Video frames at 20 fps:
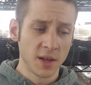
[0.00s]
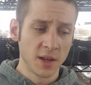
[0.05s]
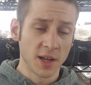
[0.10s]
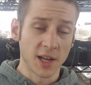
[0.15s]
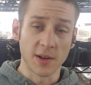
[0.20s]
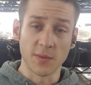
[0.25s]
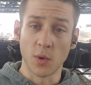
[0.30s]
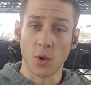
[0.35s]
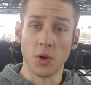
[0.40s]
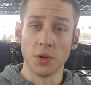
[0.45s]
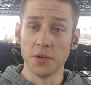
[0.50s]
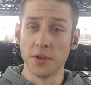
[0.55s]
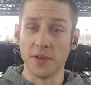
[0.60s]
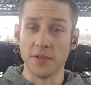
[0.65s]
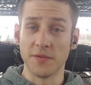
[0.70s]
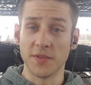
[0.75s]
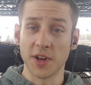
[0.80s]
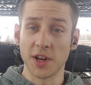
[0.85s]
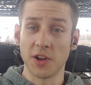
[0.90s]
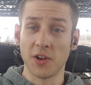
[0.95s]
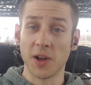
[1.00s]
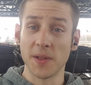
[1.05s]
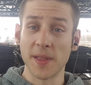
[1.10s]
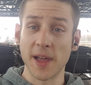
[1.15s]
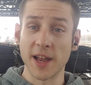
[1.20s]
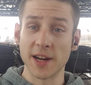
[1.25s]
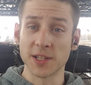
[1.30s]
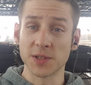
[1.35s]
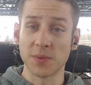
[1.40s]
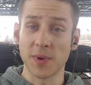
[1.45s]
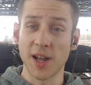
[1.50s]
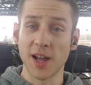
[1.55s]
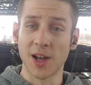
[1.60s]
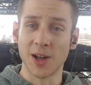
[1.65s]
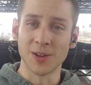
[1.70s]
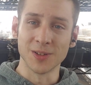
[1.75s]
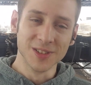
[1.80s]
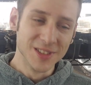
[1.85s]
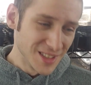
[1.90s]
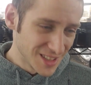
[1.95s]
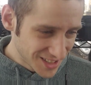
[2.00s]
I have a whole video on that as well.